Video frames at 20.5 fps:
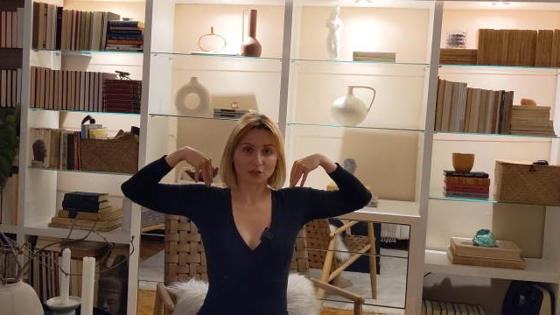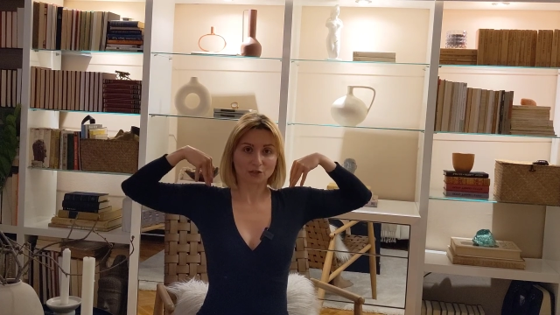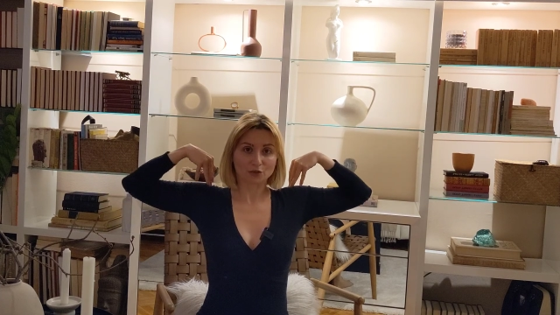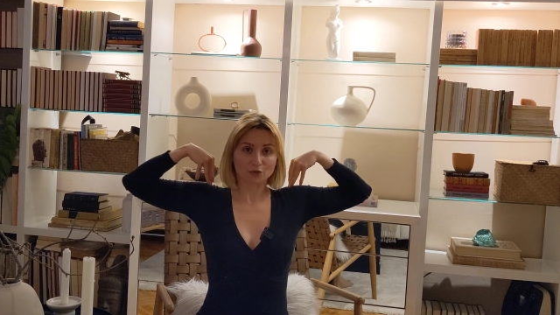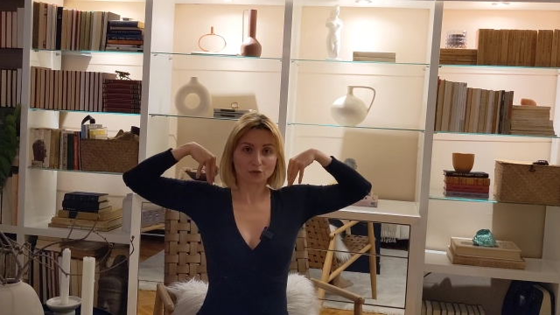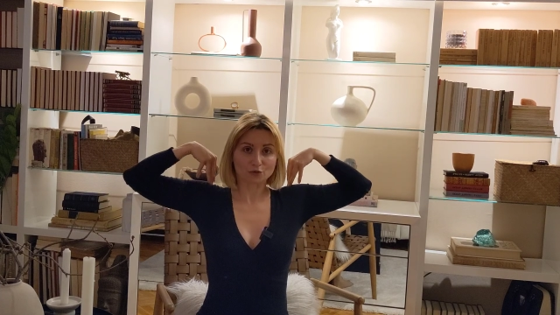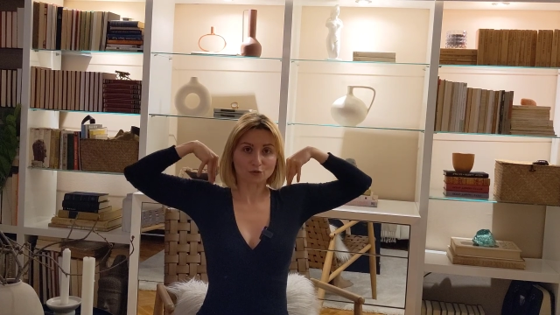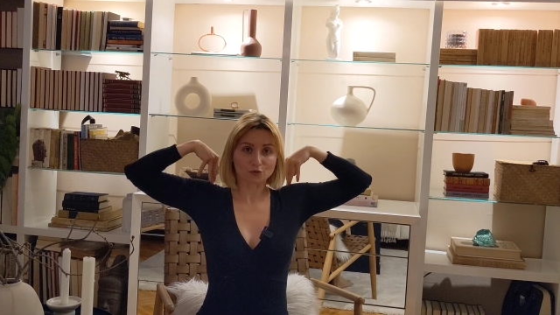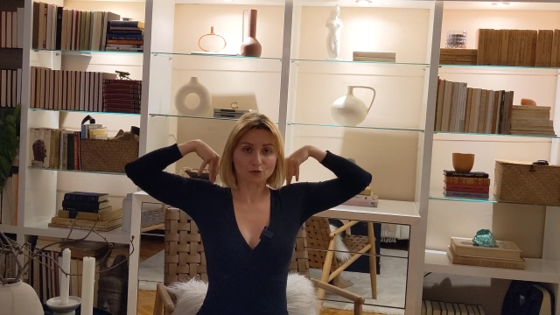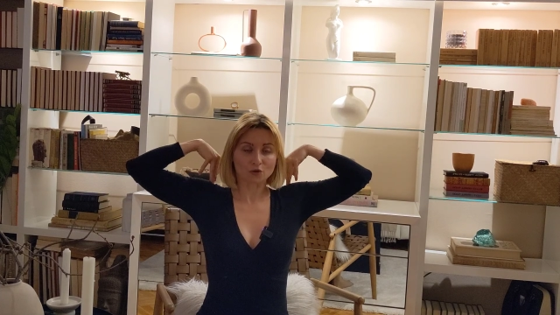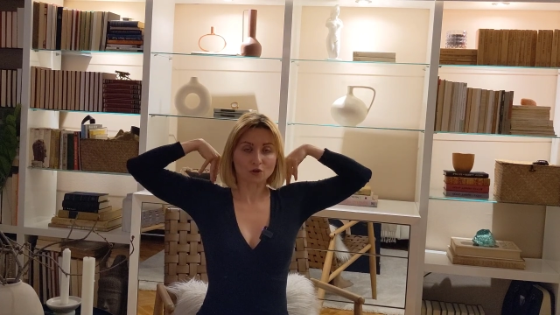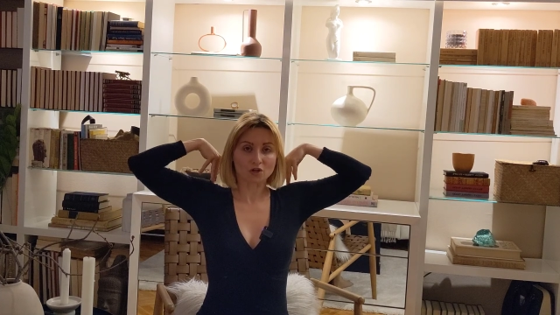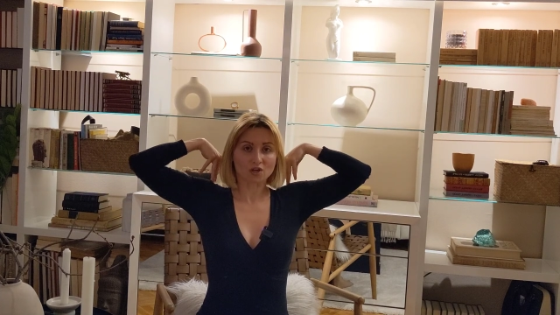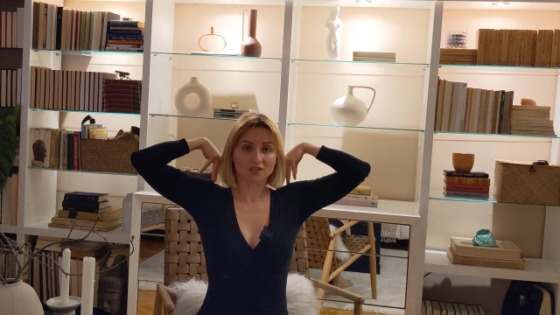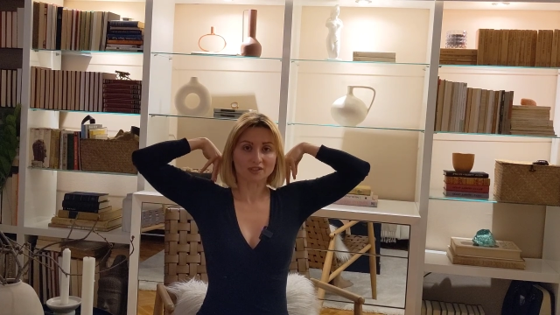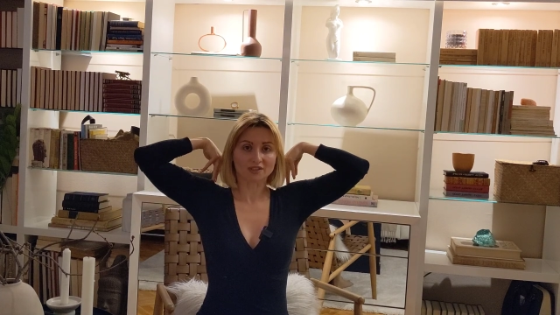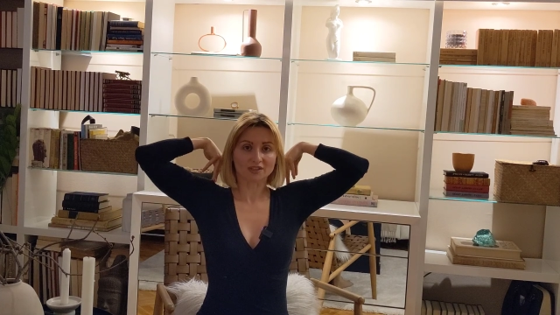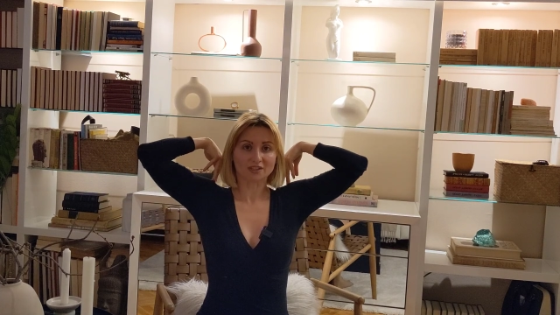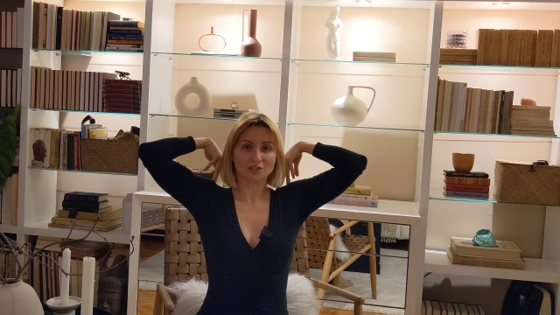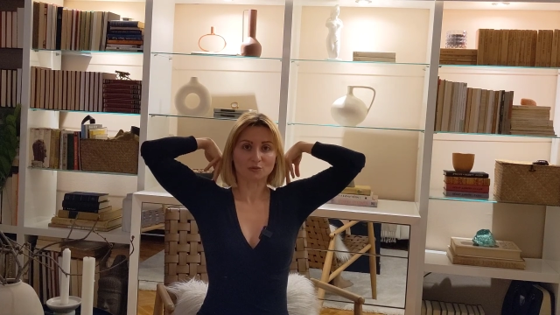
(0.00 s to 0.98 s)

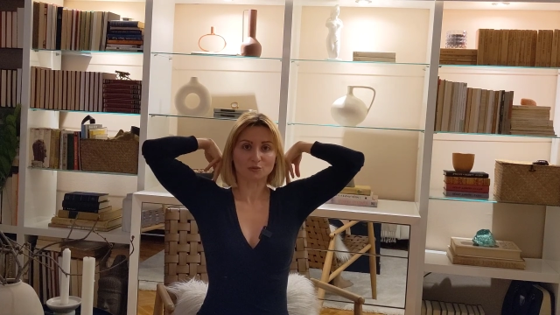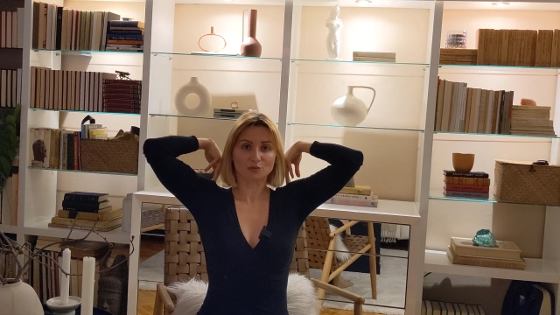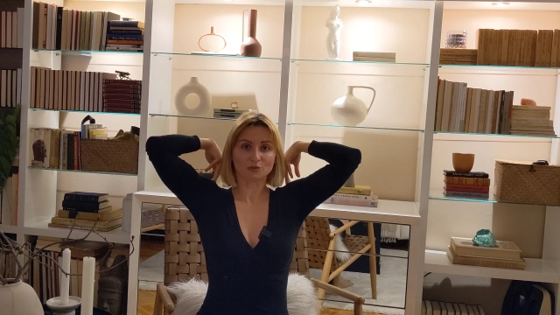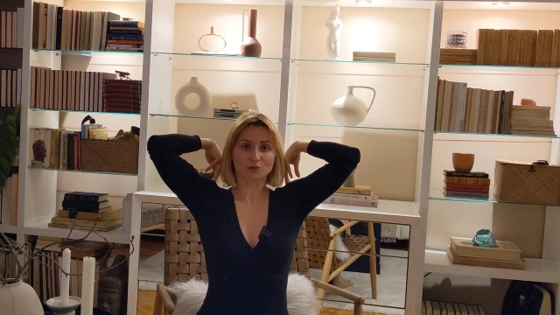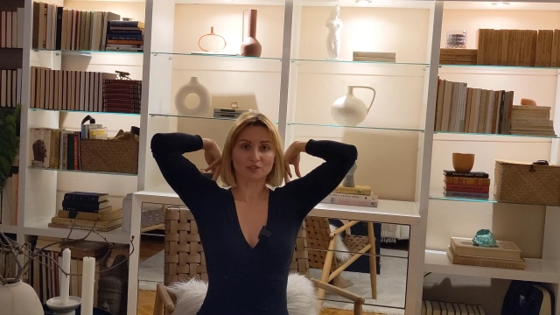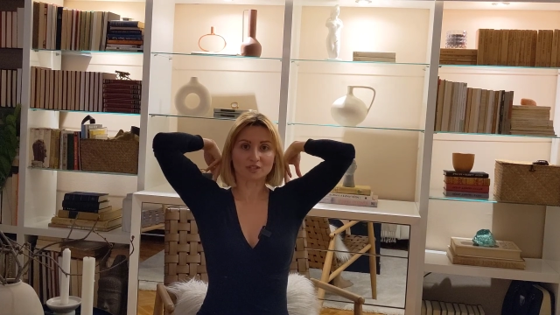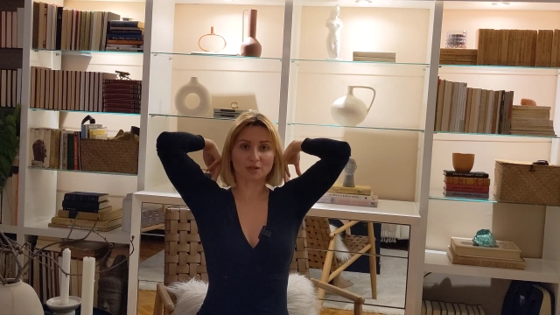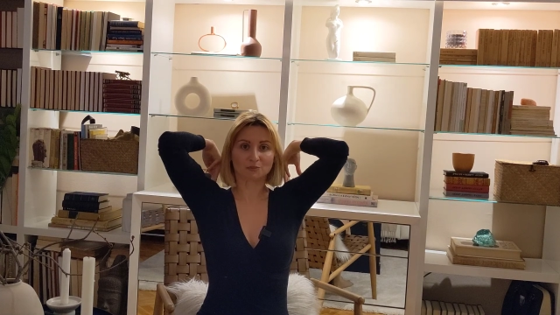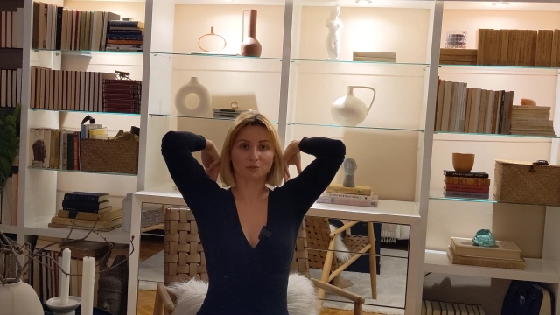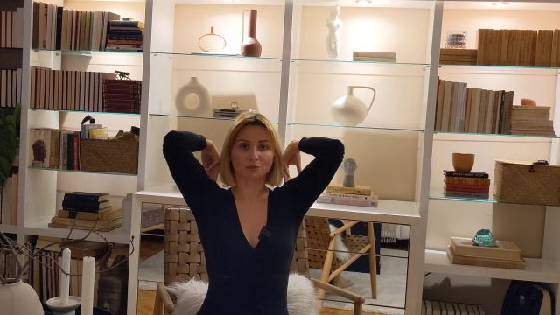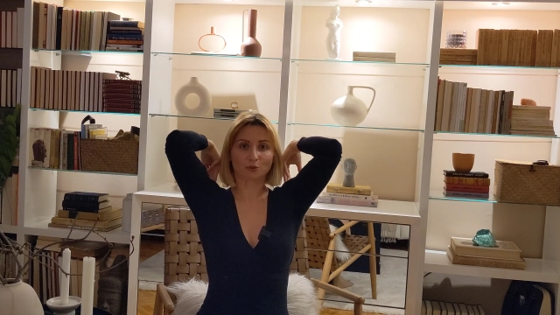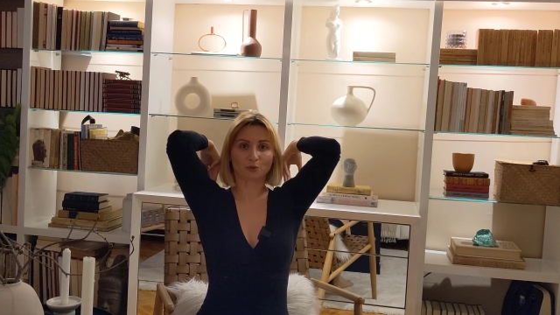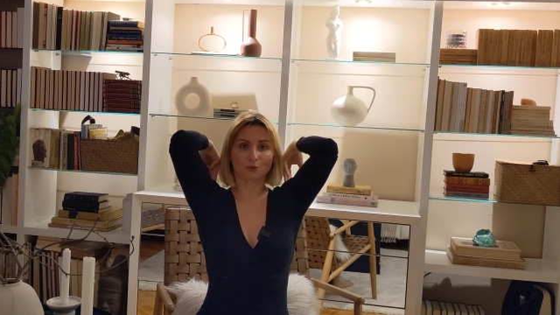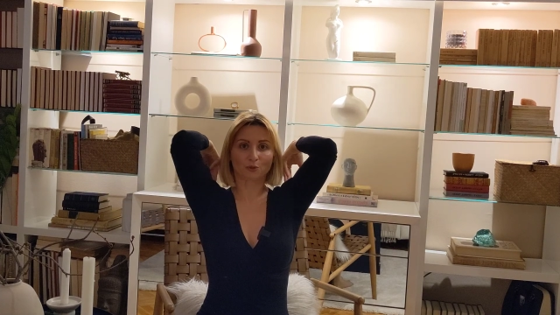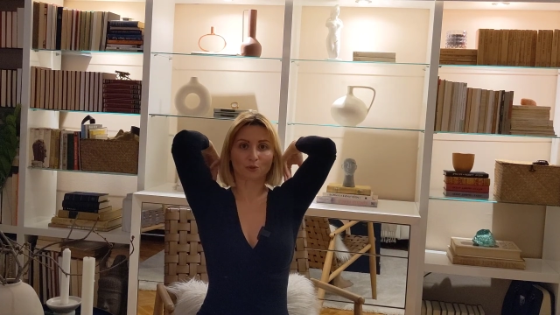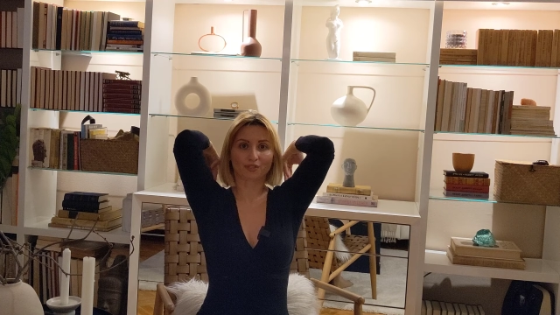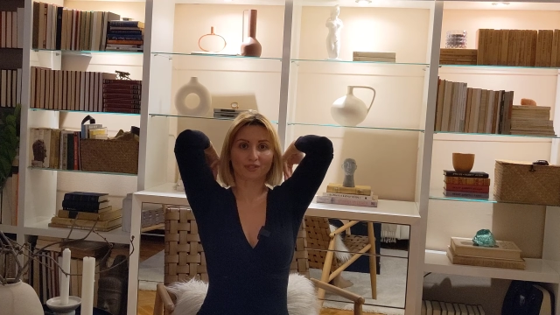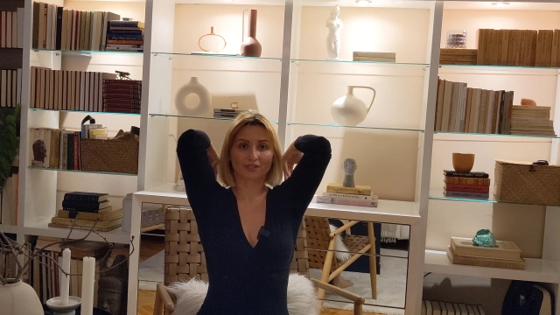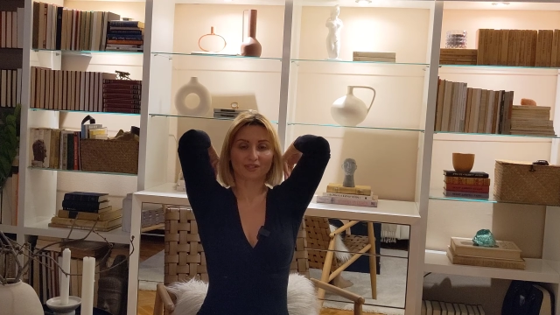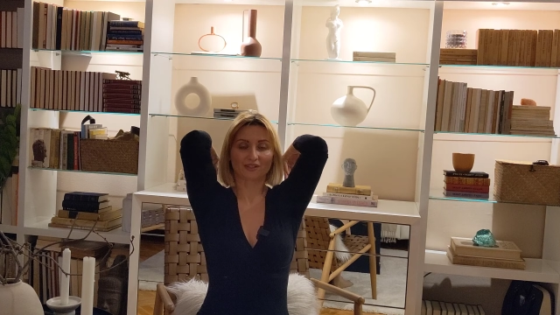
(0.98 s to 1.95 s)
Draw the elbows up
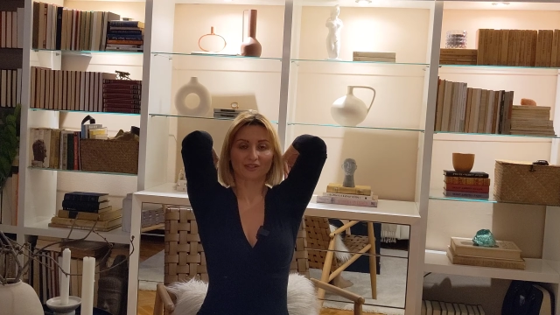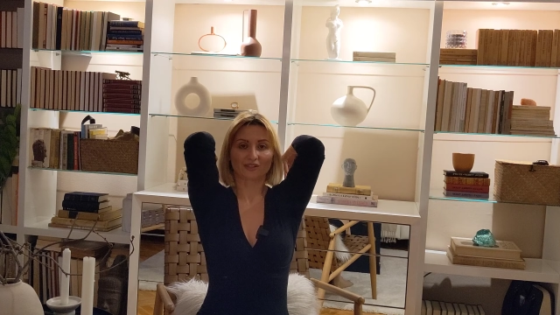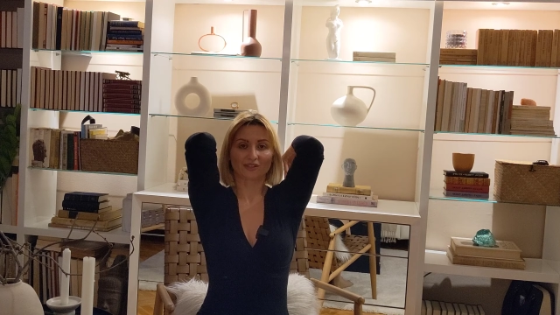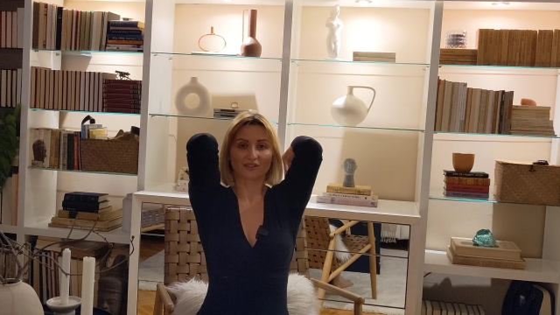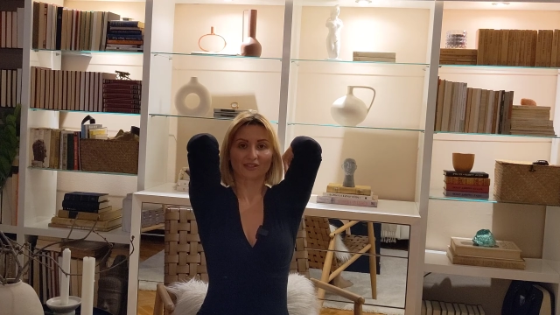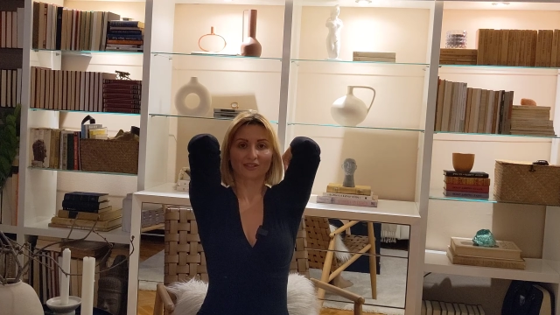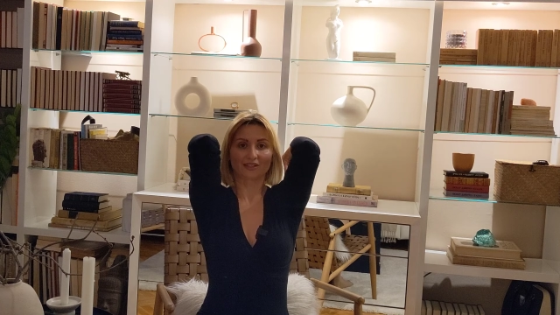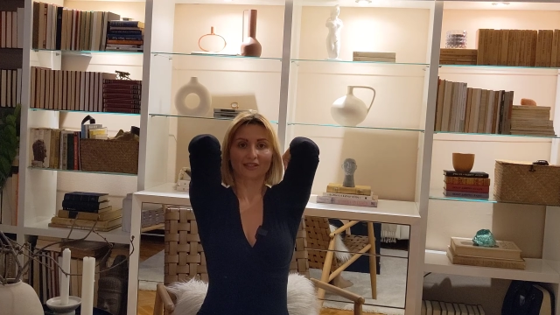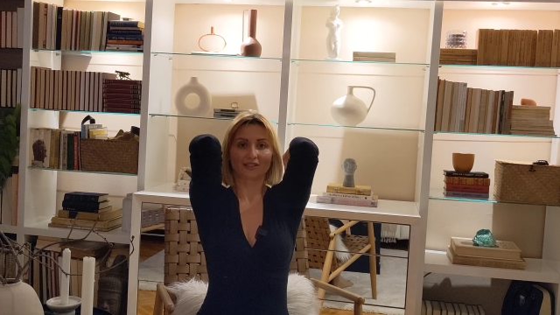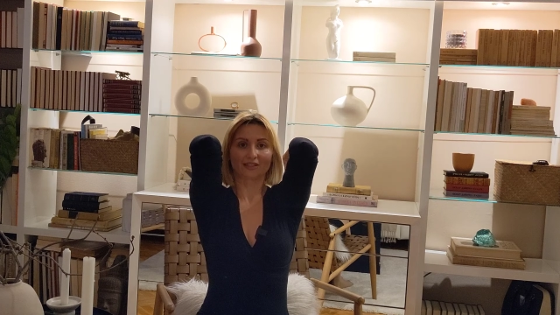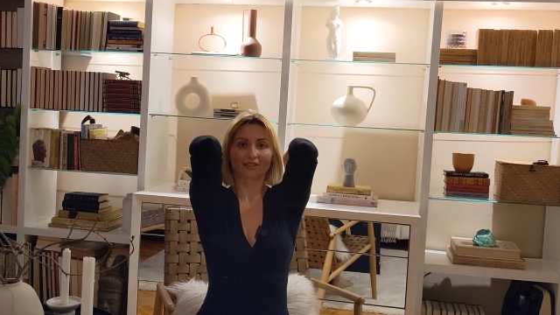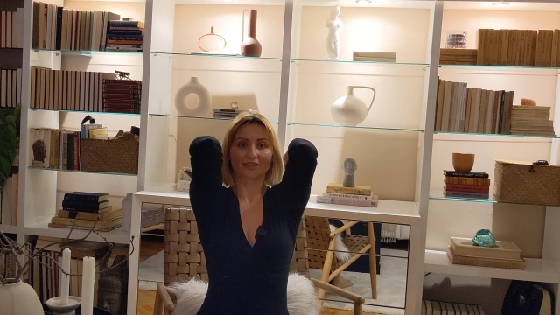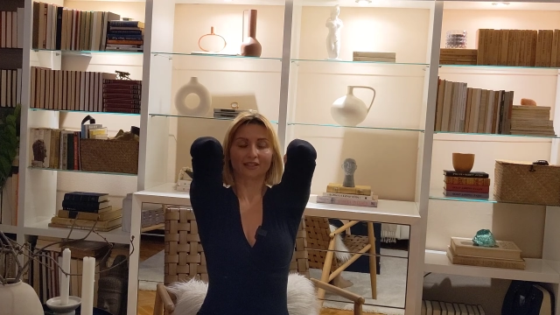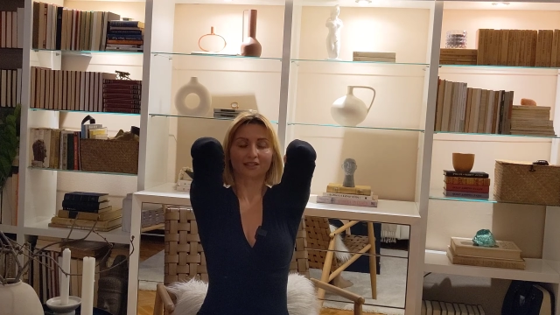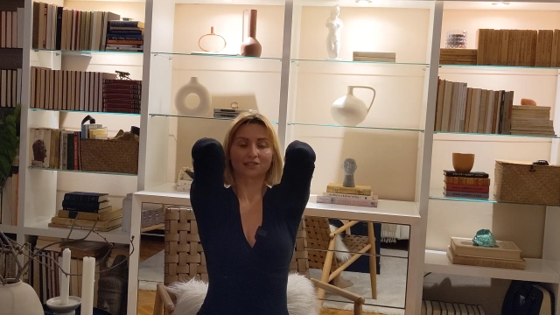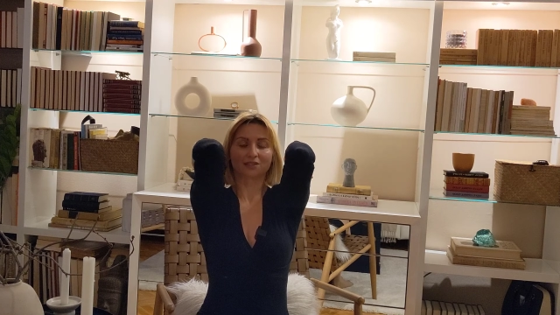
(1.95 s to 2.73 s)
towards the ceiling,